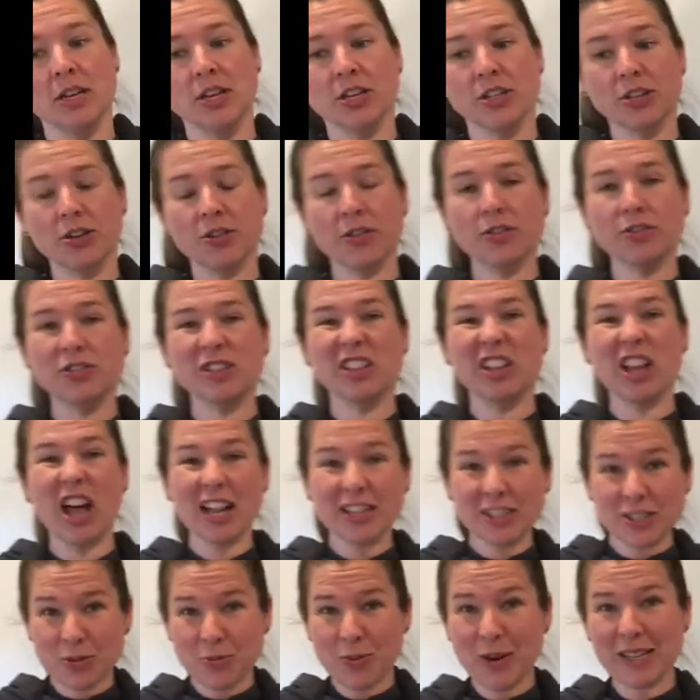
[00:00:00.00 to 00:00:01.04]
So there's
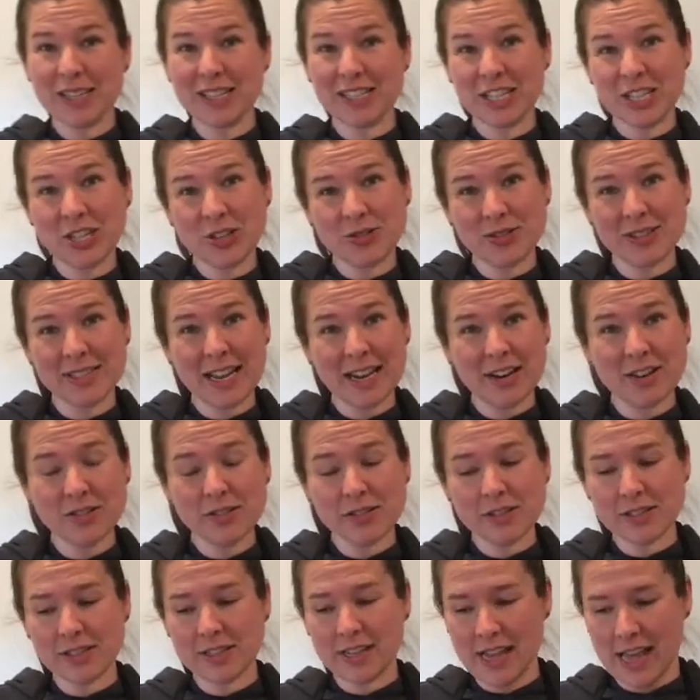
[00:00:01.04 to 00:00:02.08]
lots of ways to use
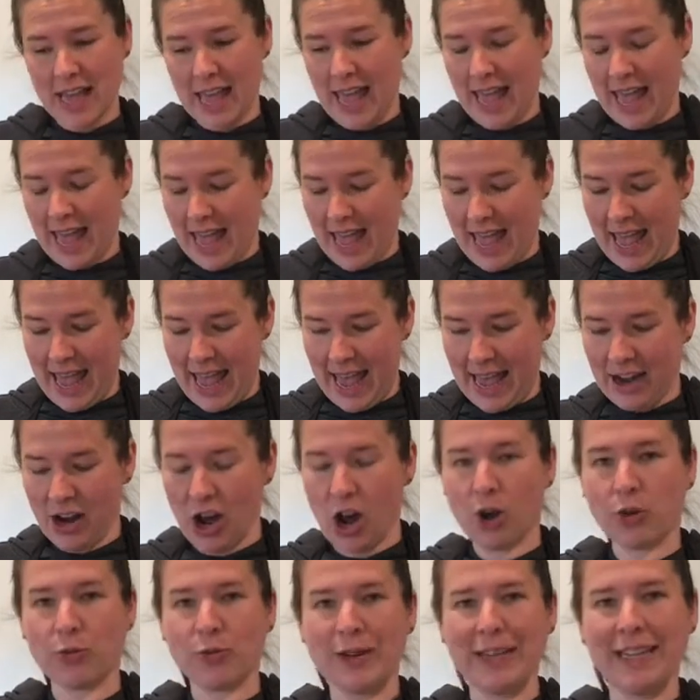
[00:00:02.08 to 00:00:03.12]
nettles, and
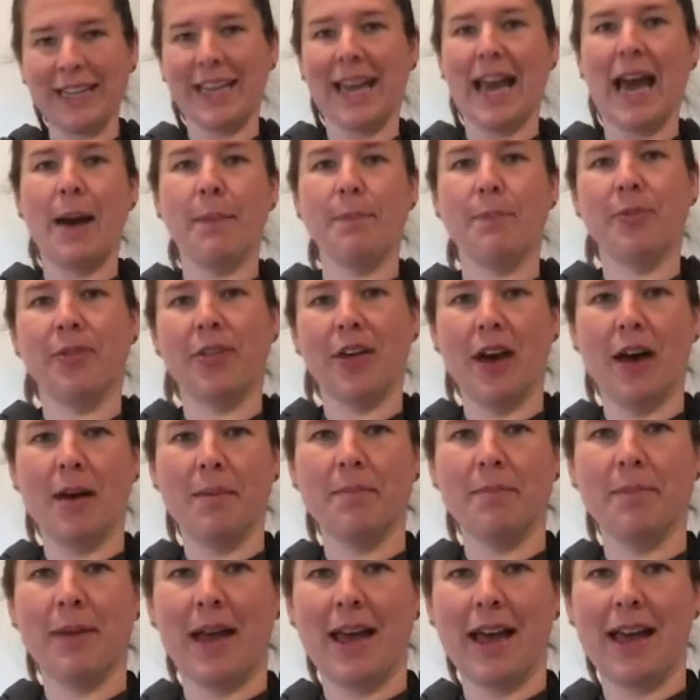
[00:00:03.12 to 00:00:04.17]
I'll recap
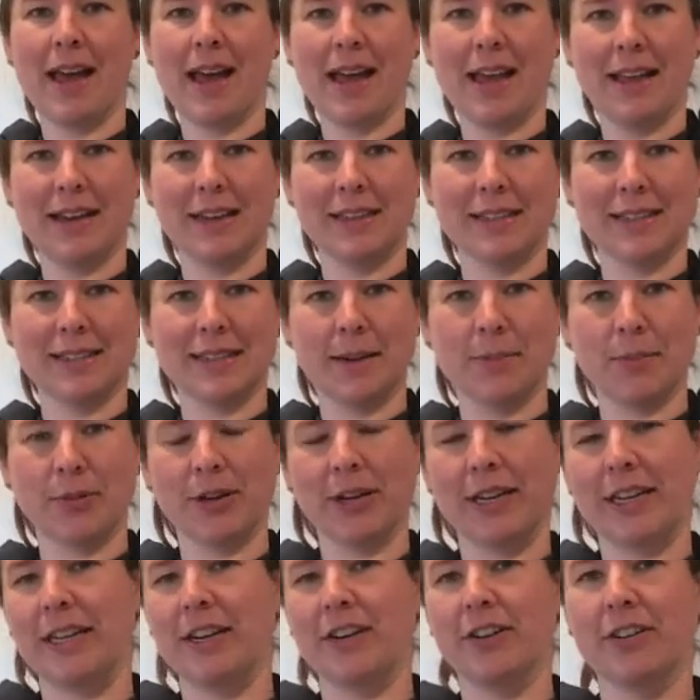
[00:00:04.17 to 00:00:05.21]
them in a
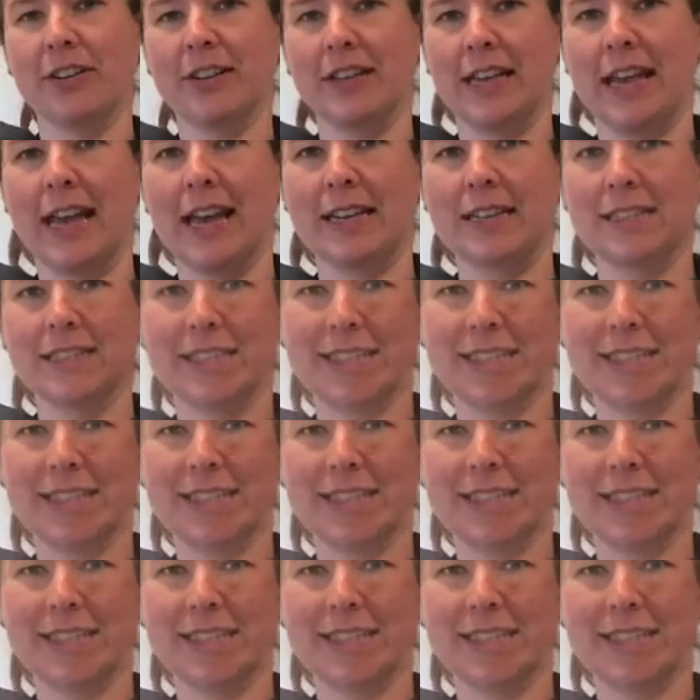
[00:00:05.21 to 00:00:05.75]
summary here in the end.